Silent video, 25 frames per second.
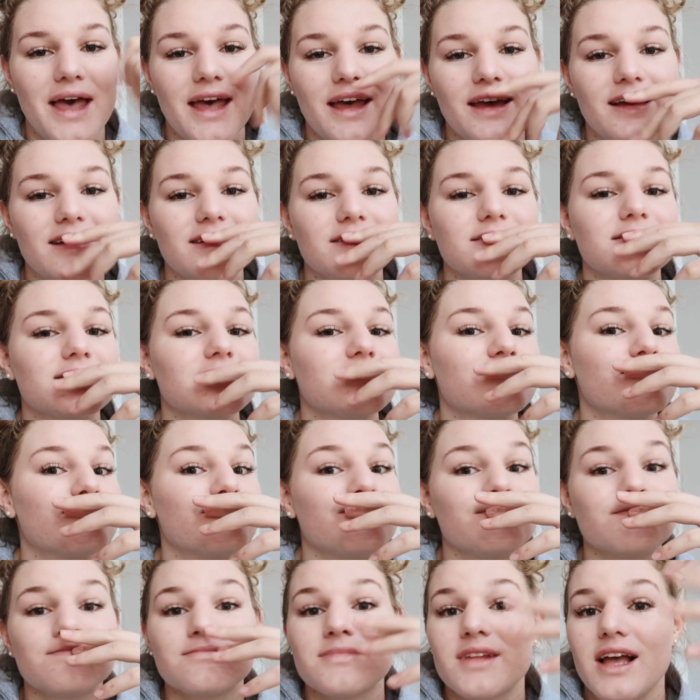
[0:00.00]
and
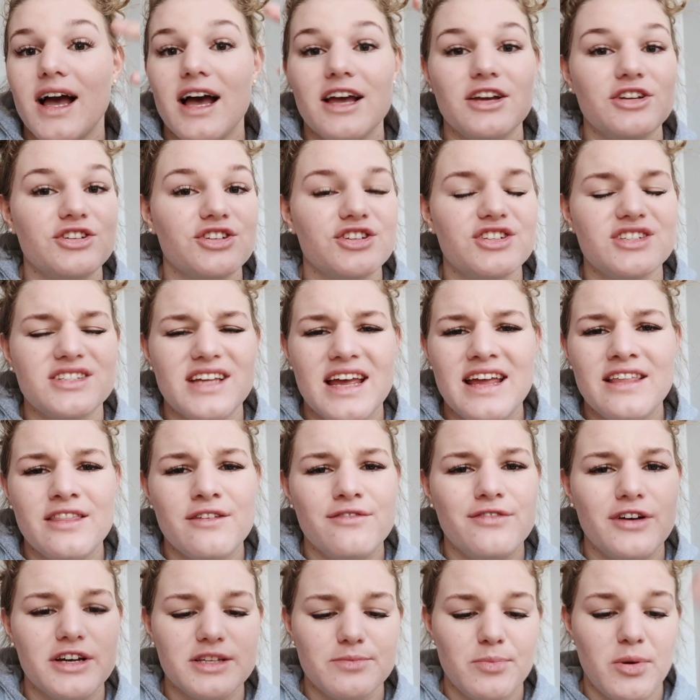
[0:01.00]
I usually just eat in
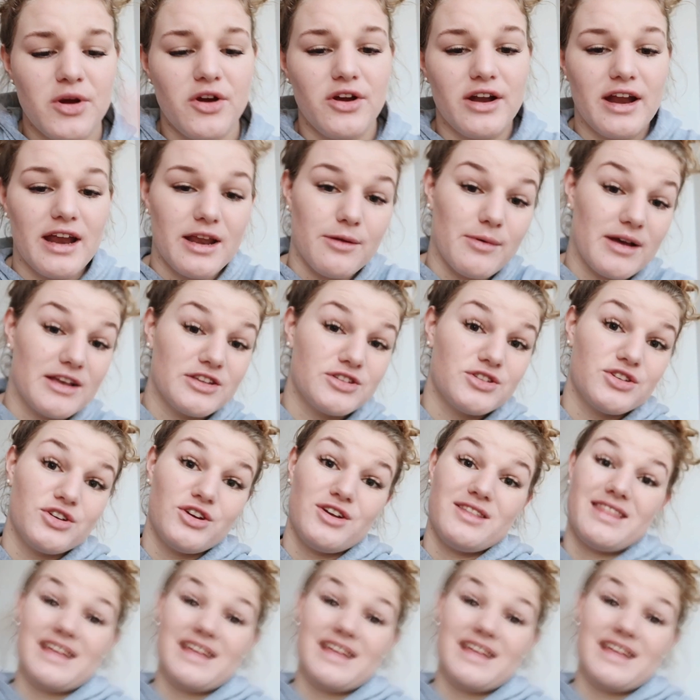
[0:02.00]
the first period anyway, so